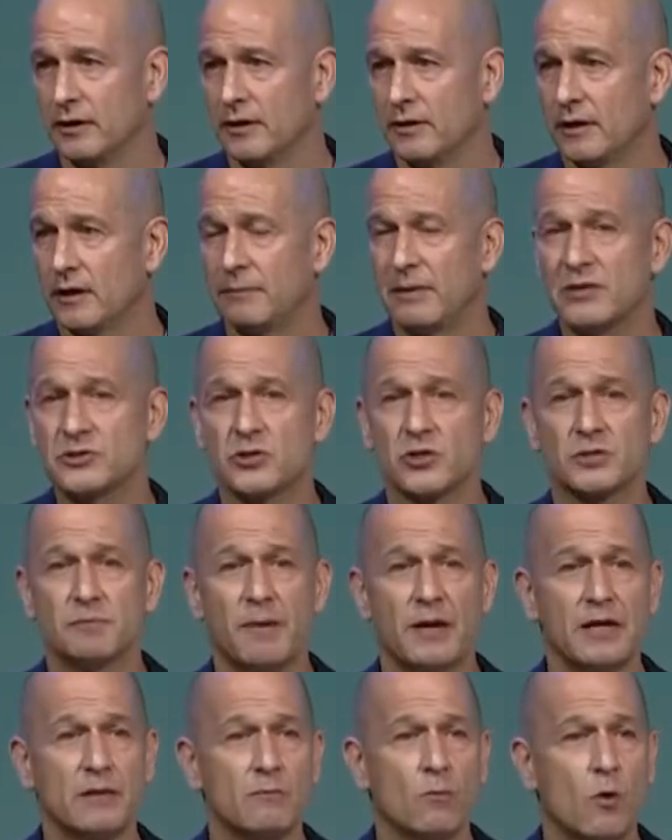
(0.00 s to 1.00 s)
That means they're
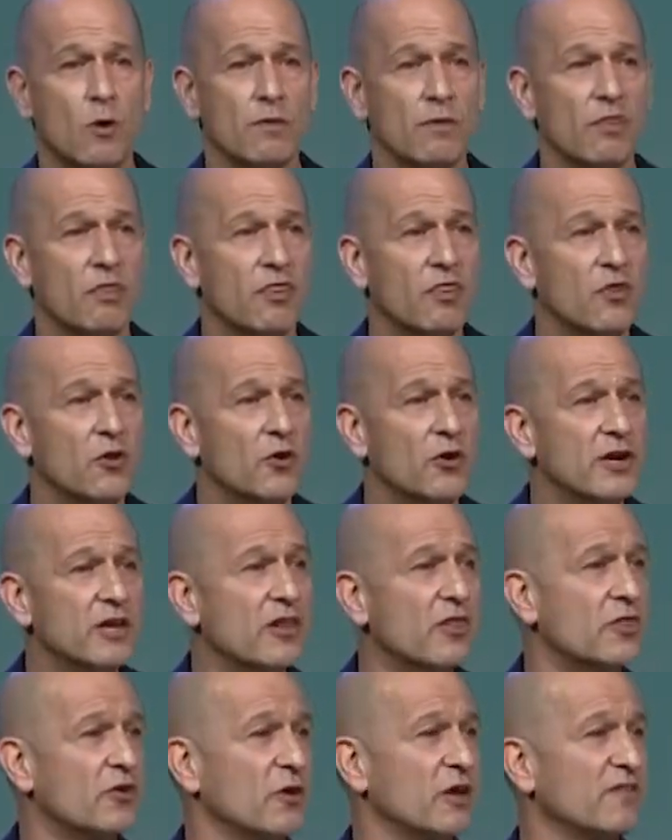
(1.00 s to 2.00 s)
spending more than 30 to
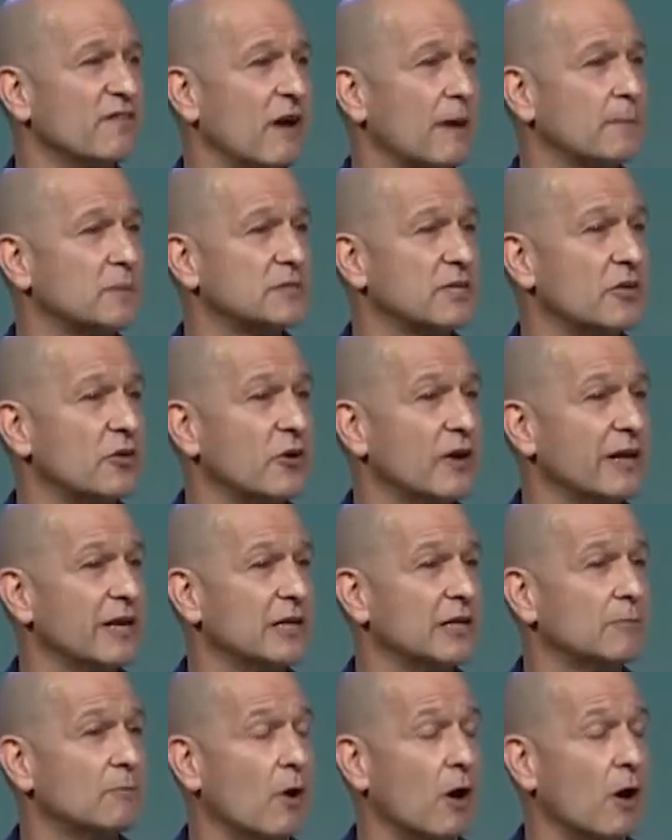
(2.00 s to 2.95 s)
35% of their income